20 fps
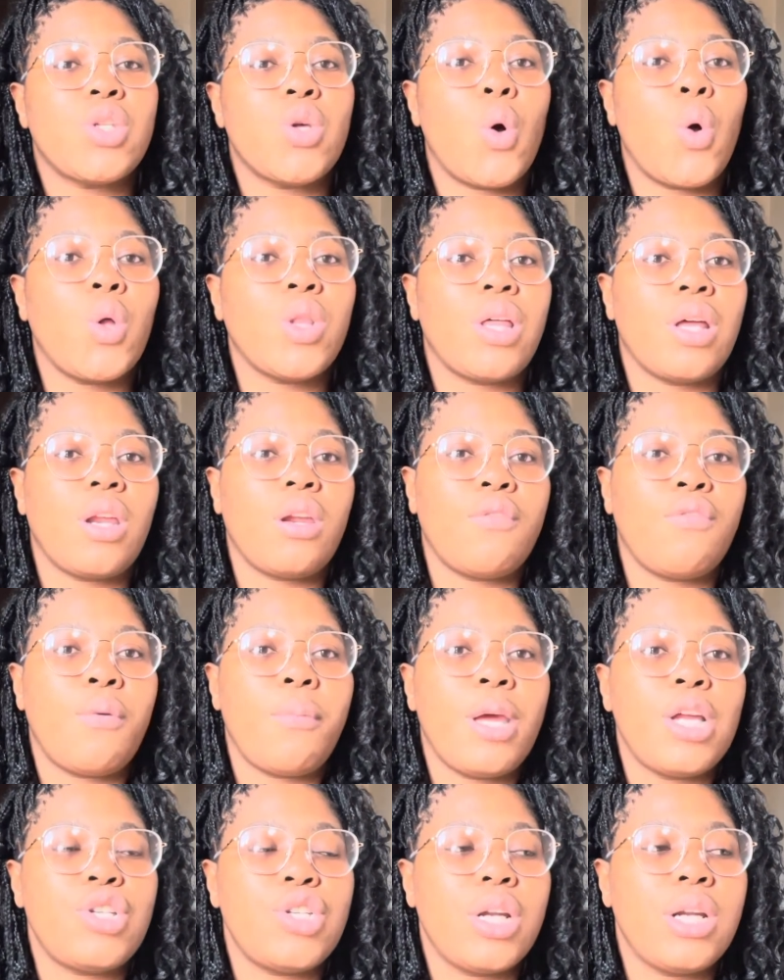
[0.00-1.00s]
So all that
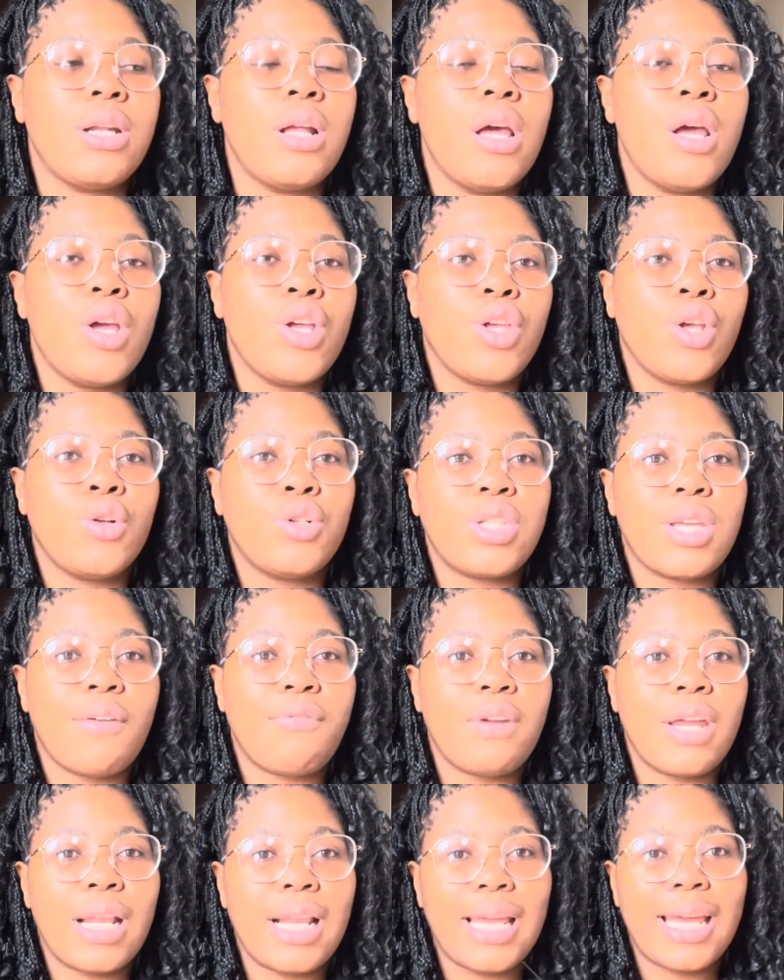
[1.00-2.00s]
information, you'll
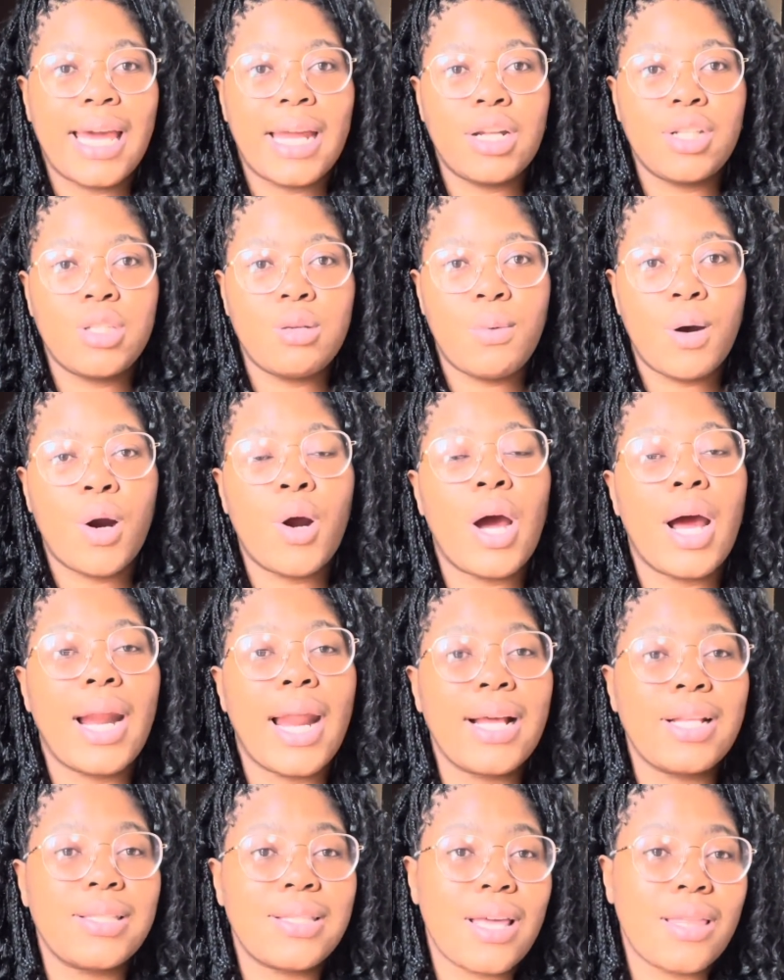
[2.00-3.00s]
definitely get it tomorrow. I'd
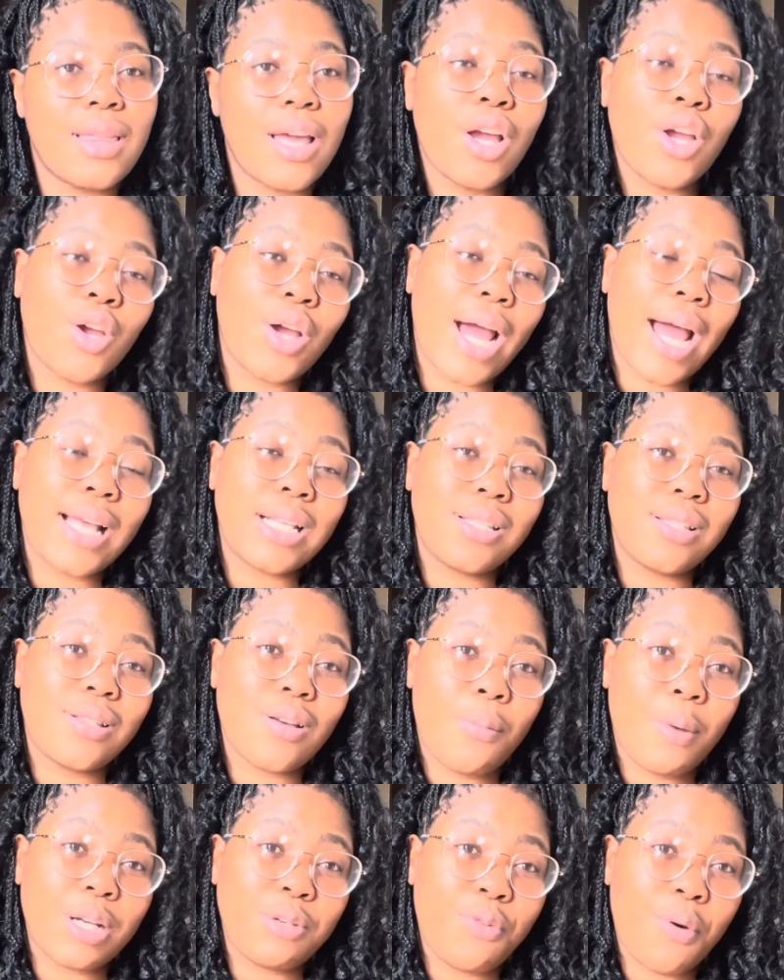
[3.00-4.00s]
like to say thank you guys
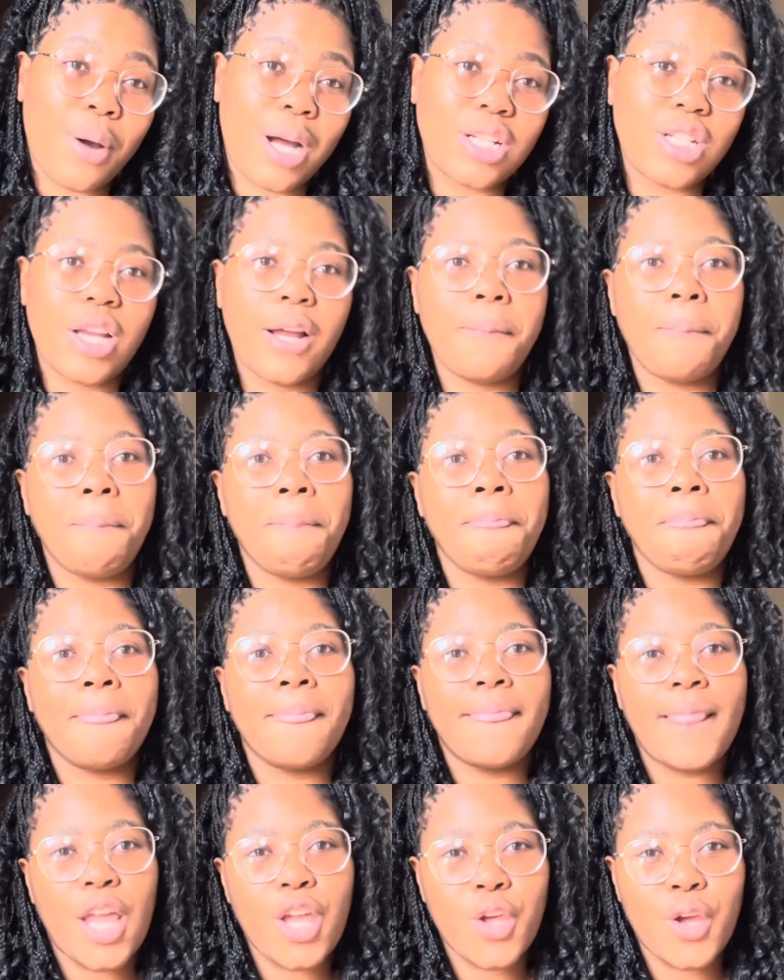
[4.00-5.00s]
so much for watching.
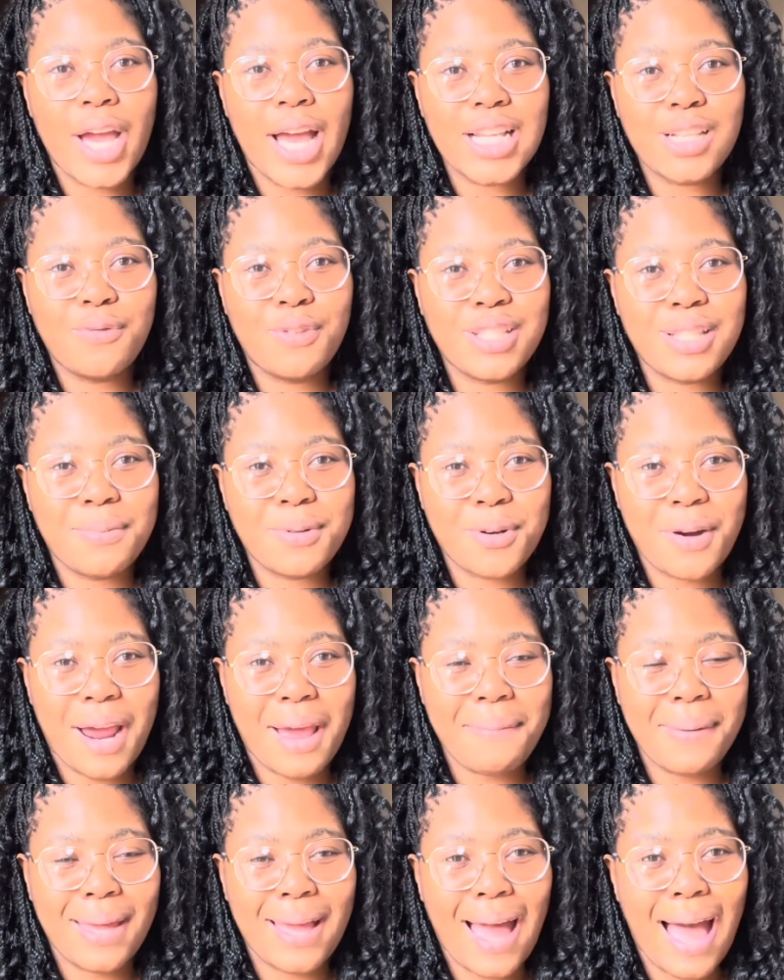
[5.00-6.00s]
Thank you guys for
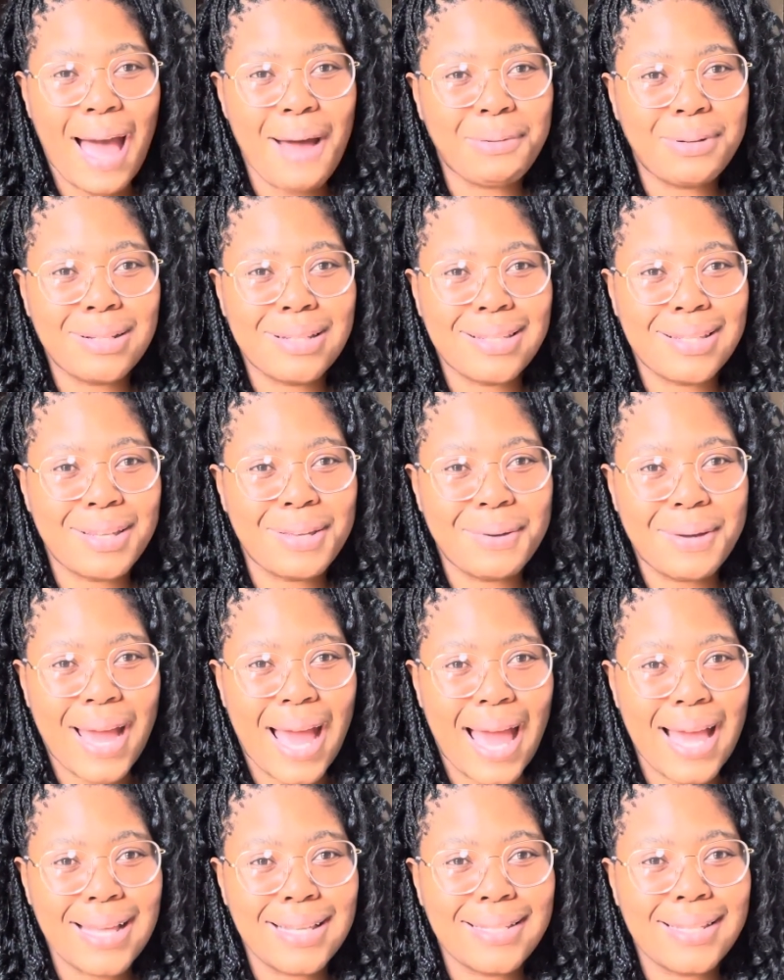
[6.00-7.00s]
subscribing. I will see you
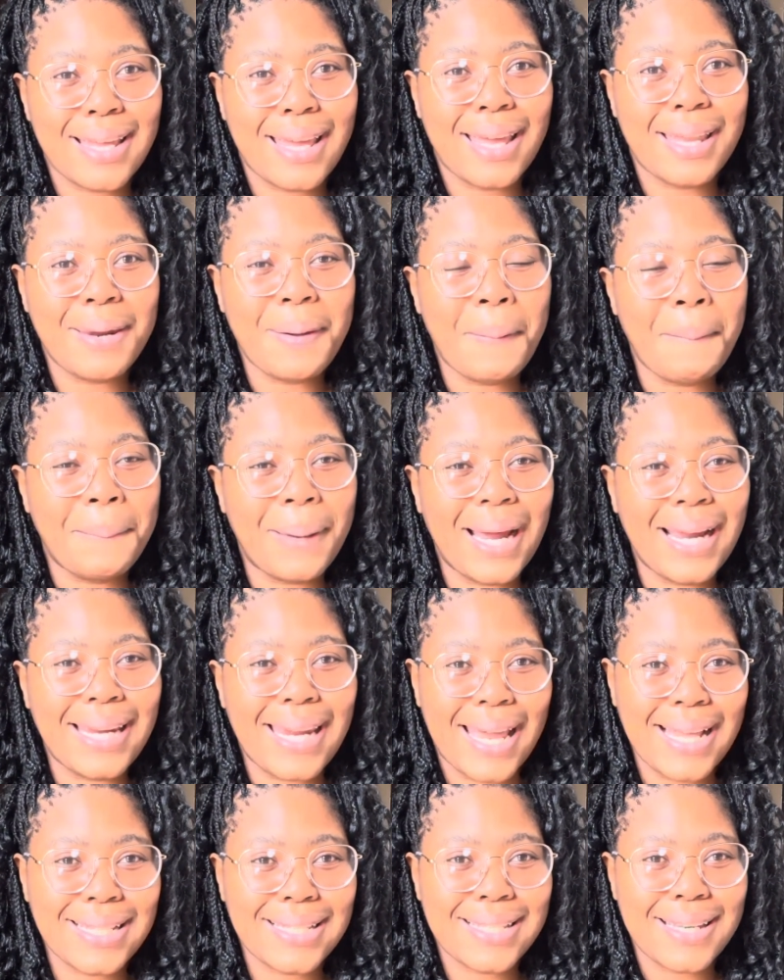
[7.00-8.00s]
guys in my
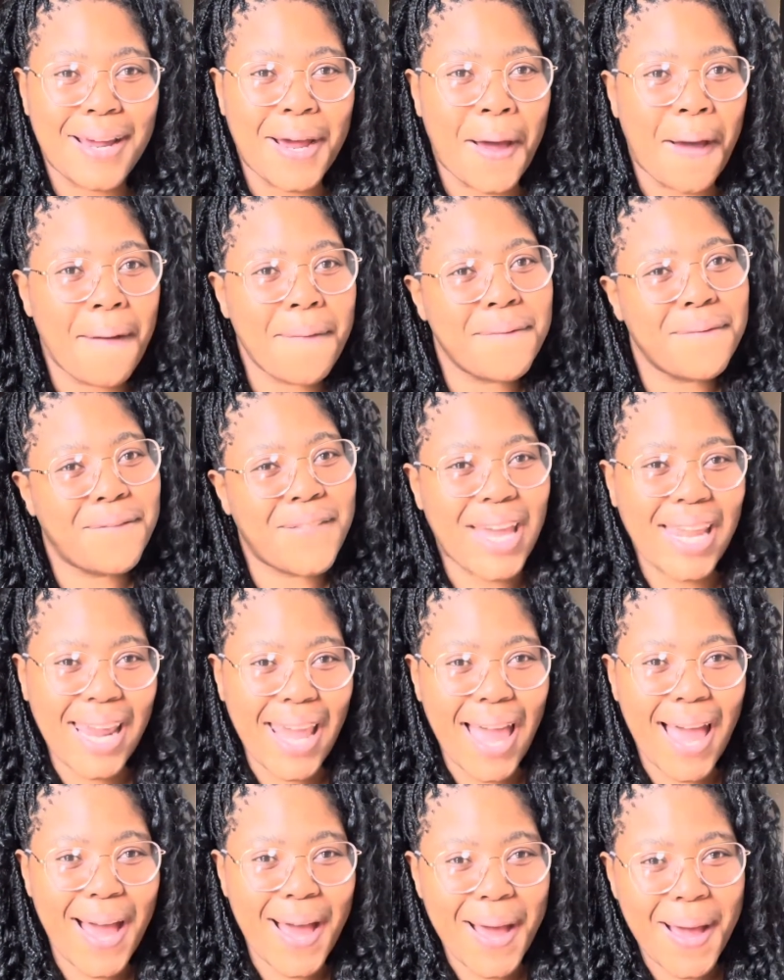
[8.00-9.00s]
next
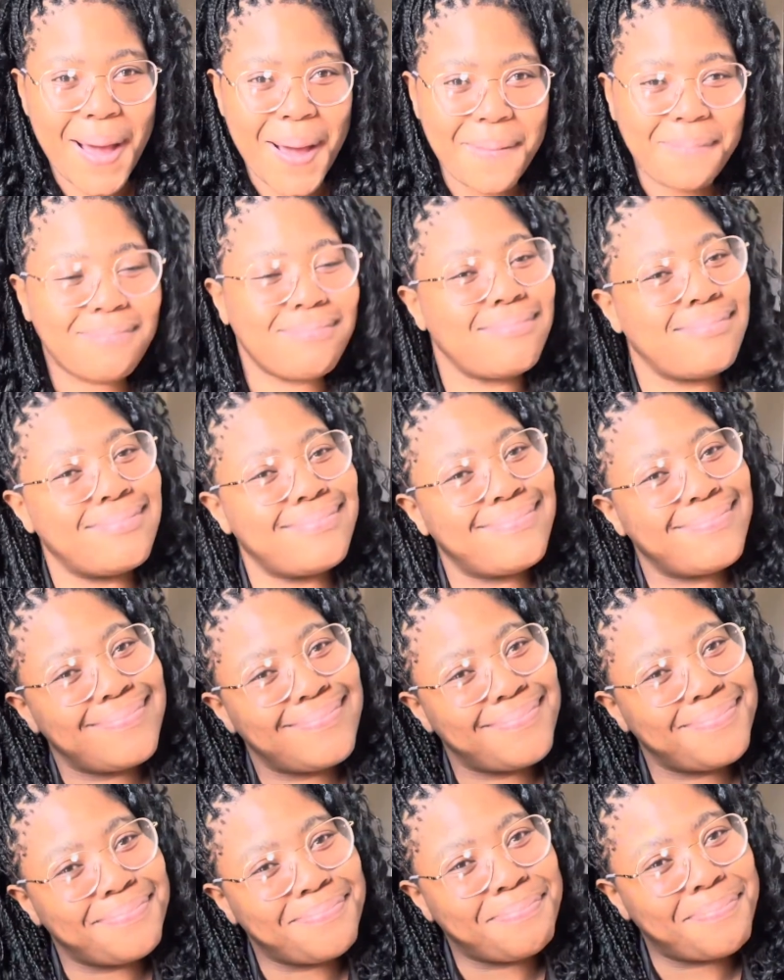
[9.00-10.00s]
video.
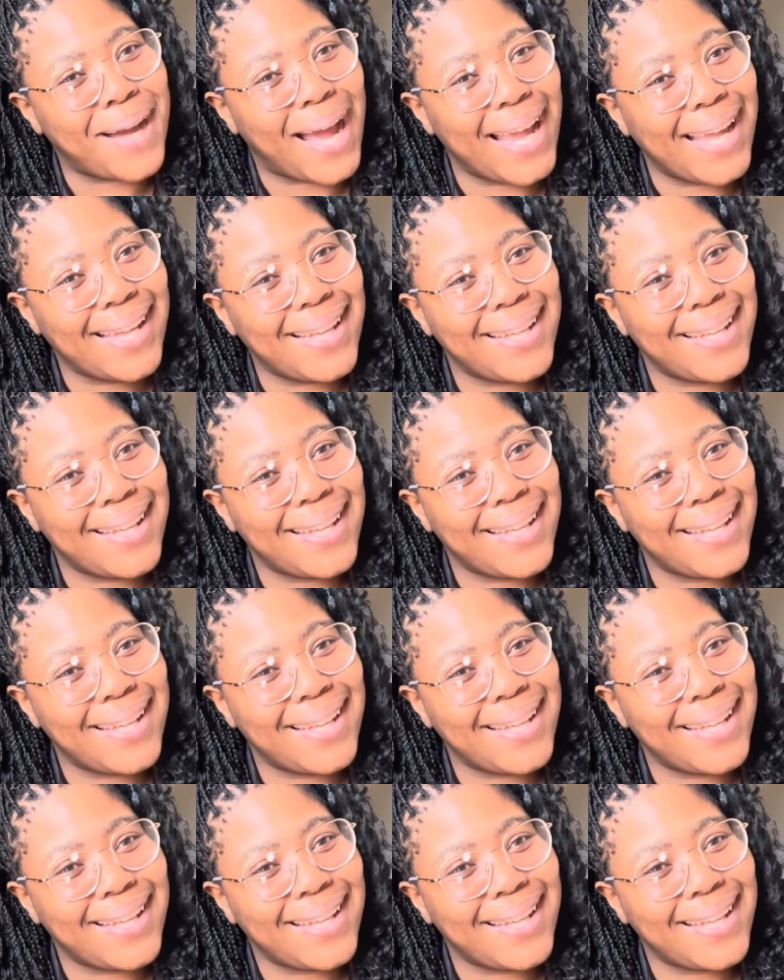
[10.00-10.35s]
Bye.